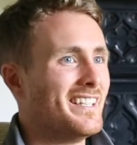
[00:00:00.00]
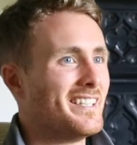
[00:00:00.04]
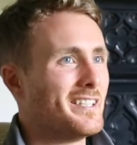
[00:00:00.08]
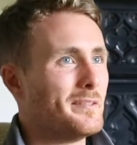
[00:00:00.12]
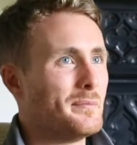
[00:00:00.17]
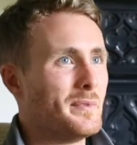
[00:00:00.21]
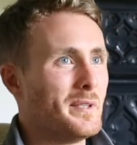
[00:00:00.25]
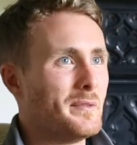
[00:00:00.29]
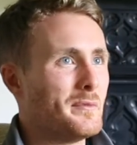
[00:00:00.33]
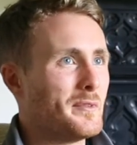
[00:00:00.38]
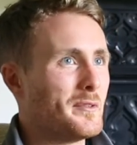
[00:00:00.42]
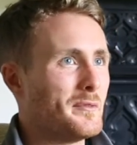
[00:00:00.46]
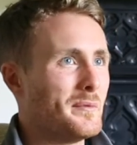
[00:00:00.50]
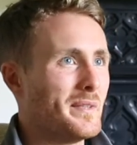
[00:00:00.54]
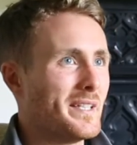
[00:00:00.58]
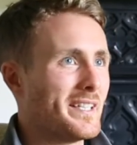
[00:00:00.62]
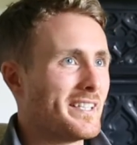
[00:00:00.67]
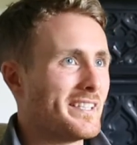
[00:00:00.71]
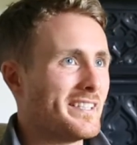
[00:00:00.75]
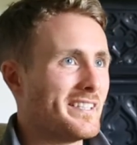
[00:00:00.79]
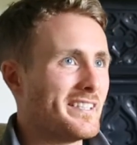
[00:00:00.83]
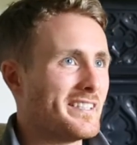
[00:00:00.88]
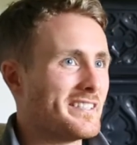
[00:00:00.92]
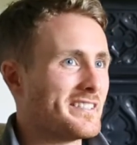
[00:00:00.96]
the people who are
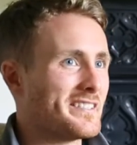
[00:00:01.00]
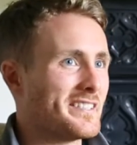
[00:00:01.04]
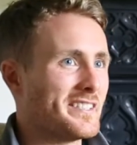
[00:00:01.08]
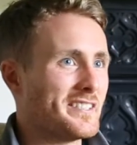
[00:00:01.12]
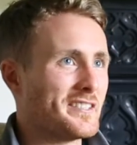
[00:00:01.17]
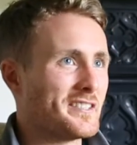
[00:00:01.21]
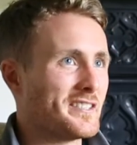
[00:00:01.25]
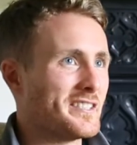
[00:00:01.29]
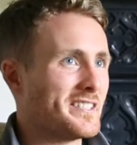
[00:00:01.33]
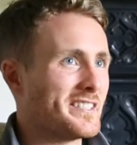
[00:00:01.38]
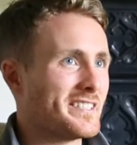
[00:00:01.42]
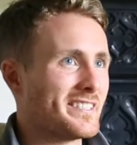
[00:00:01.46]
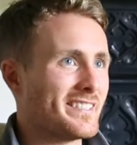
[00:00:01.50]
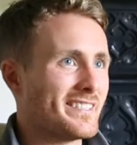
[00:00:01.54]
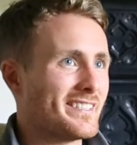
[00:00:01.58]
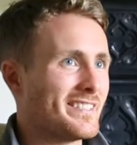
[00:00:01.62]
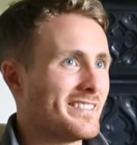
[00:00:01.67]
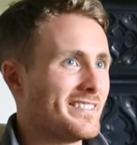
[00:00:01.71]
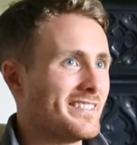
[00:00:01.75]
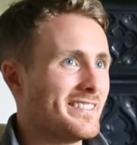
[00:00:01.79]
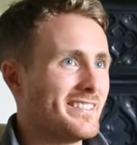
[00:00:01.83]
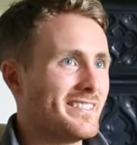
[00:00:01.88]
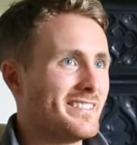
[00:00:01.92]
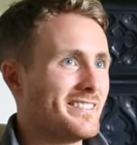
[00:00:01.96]
making the decisions,
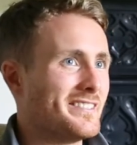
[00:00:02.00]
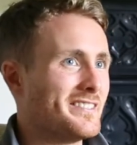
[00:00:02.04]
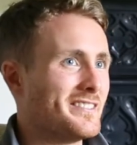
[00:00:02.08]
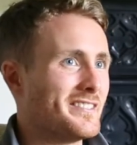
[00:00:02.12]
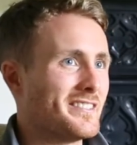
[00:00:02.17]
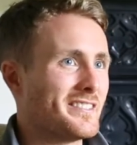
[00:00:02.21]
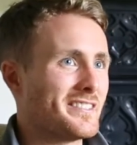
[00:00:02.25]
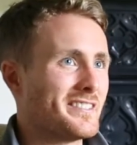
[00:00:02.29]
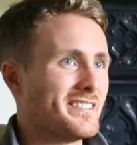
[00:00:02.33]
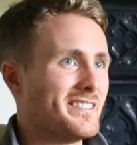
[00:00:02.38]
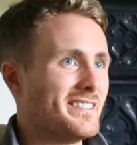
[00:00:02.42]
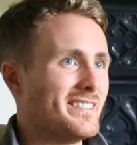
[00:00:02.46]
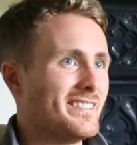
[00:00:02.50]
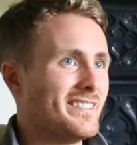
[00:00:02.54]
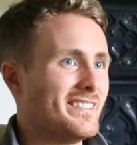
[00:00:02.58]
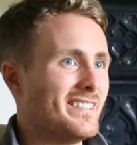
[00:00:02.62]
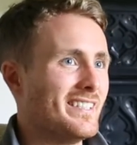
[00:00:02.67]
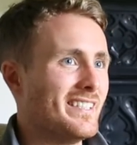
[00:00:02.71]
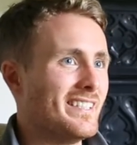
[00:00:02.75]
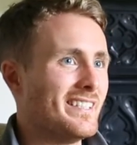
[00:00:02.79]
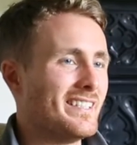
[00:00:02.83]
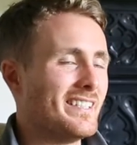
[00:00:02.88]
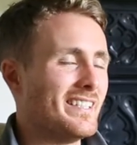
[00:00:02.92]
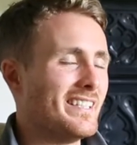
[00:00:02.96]

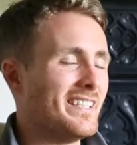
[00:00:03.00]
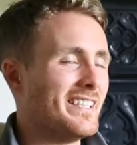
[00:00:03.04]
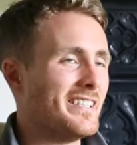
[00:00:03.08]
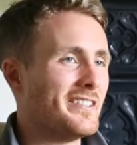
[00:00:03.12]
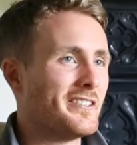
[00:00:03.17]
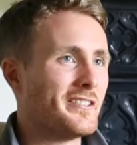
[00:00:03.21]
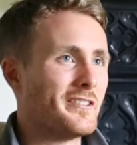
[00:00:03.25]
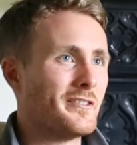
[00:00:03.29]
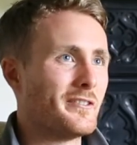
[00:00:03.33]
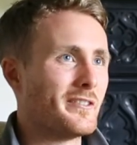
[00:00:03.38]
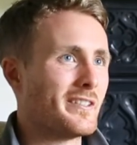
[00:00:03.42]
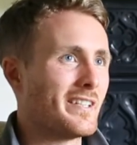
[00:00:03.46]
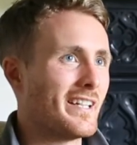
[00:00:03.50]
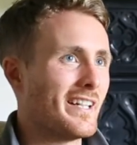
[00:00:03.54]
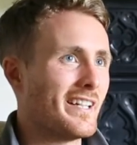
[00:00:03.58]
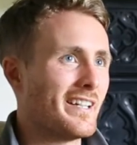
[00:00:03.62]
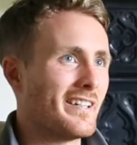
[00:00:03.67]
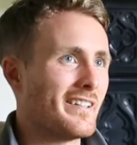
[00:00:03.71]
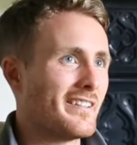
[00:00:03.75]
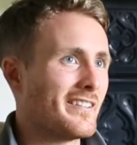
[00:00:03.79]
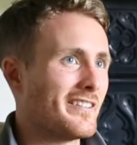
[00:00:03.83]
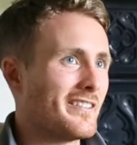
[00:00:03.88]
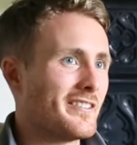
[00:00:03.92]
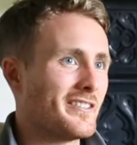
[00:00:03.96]
they either don't get
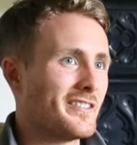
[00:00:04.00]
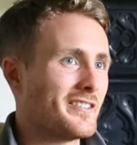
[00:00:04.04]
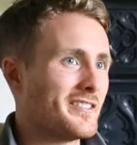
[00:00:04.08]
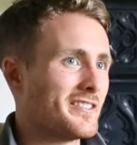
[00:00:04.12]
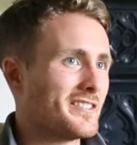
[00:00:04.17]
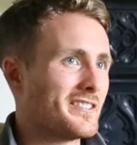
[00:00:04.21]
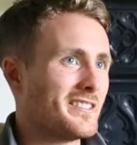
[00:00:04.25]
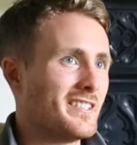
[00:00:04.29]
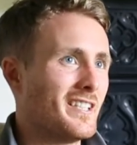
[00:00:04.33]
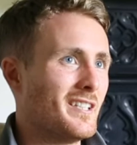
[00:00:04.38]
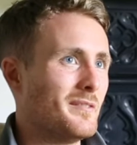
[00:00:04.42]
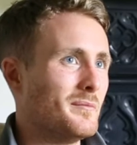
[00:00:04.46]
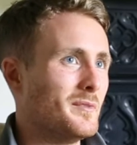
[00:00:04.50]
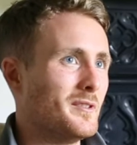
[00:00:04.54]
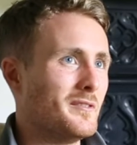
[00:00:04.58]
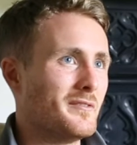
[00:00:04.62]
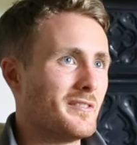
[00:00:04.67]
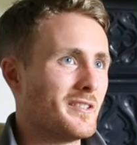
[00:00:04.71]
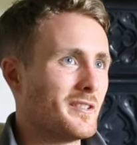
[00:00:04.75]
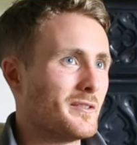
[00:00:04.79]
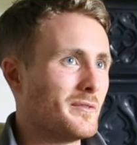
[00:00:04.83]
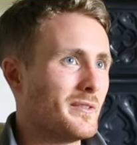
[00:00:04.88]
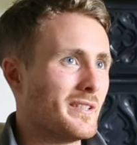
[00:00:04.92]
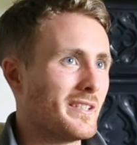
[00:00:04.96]
it or they're just not
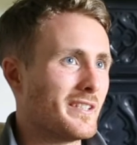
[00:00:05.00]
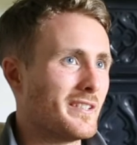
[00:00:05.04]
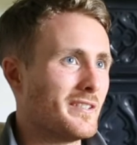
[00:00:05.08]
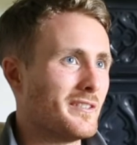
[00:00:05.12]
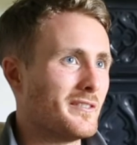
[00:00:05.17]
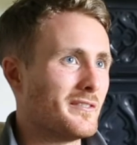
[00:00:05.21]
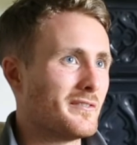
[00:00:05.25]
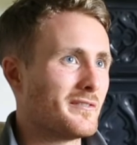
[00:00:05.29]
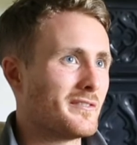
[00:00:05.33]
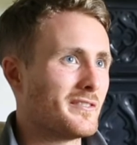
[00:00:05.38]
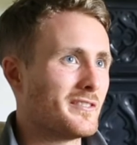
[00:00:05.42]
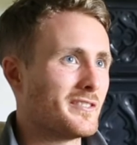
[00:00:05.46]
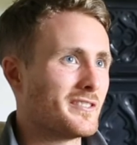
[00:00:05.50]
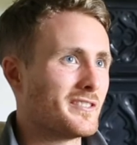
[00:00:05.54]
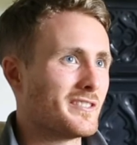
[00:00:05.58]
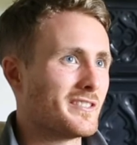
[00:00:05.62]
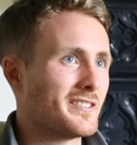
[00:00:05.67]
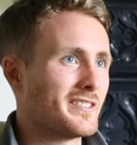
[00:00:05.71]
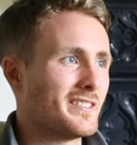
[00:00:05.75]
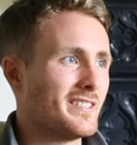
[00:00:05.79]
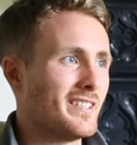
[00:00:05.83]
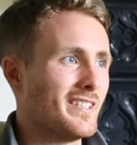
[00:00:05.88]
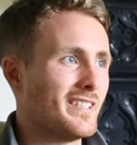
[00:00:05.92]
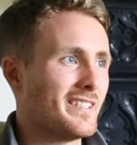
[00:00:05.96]
moving quick enough. There's
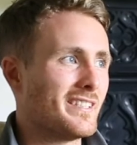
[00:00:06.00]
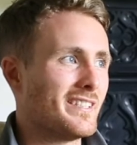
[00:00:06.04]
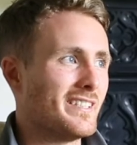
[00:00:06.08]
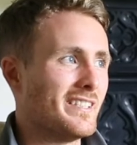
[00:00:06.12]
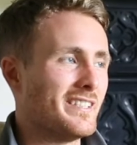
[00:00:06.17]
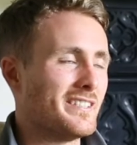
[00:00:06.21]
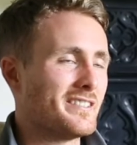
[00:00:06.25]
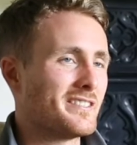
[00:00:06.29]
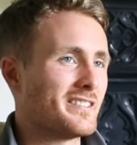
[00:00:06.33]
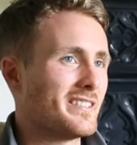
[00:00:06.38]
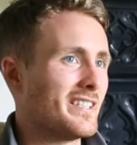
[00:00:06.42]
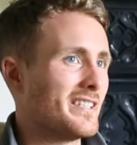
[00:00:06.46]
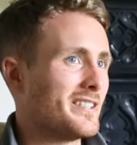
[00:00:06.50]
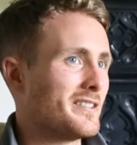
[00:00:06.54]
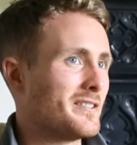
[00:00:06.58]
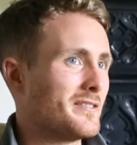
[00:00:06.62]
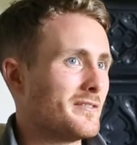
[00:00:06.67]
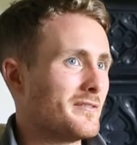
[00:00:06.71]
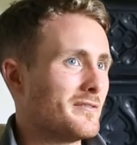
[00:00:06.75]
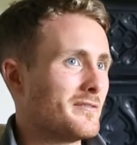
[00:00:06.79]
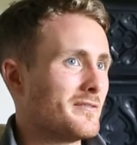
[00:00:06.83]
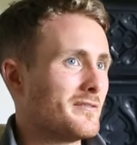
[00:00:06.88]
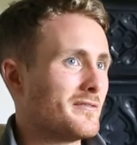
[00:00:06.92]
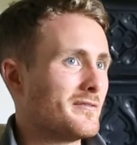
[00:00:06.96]
just not the
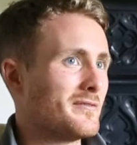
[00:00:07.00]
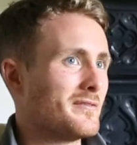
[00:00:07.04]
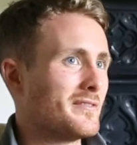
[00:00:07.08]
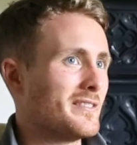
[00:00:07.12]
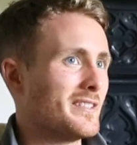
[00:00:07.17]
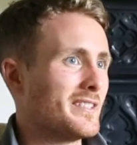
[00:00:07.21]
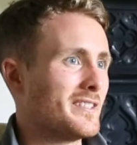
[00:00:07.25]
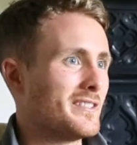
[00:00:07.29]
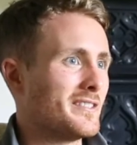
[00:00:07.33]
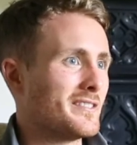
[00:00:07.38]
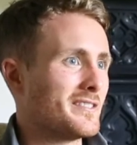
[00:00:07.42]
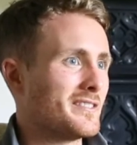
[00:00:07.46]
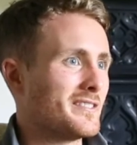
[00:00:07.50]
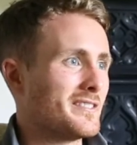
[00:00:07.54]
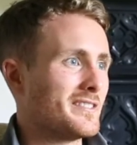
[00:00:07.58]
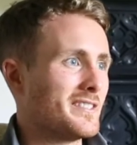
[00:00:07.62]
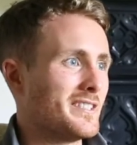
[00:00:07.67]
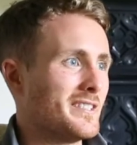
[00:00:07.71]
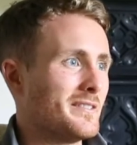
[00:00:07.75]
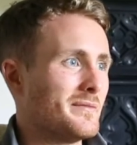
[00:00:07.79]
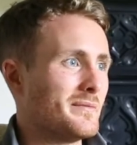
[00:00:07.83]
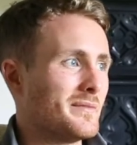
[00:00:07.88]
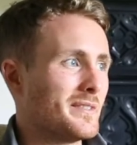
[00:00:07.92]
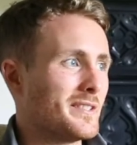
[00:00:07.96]
incentive, it doesn't
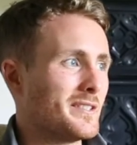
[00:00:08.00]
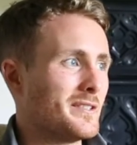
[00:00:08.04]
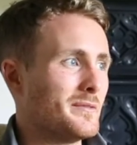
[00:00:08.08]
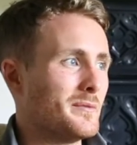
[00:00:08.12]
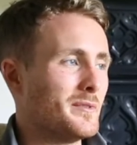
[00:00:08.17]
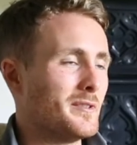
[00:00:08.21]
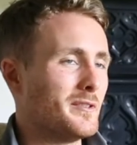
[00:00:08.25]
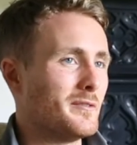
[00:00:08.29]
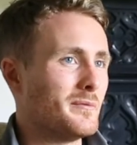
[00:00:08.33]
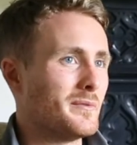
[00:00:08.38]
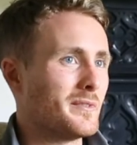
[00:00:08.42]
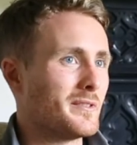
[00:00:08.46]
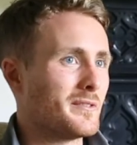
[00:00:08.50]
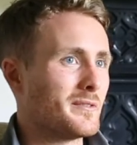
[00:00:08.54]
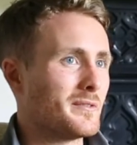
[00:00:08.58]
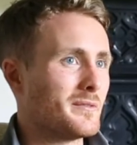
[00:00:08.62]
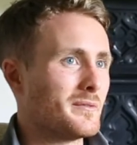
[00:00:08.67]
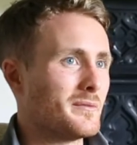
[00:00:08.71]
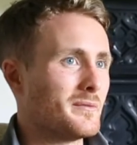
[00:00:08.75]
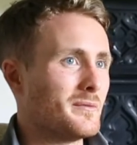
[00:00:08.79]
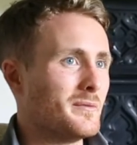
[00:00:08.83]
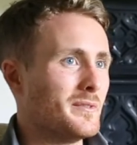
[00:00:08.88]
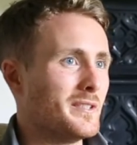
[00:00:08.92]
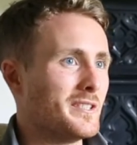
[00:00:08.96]
seem at the moment,
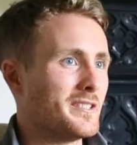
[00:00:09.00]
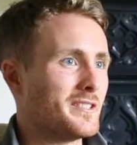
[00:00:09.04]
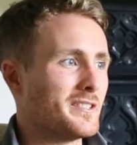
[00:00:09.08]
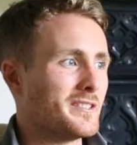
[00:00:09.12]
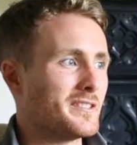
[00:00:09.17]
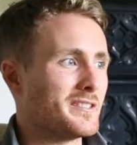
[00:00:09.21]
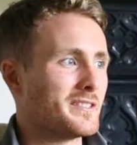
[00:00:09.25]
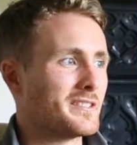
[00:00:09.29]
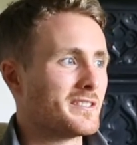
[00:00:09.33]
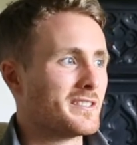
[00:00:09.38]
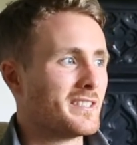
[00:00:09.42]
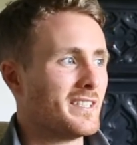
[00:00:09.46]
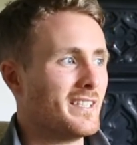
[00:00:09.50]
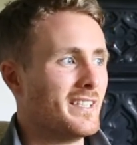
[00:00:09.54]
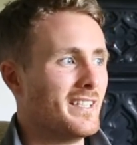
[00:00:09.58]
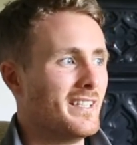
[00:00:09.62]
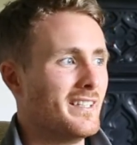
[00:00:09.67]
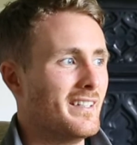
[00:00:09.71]
which is,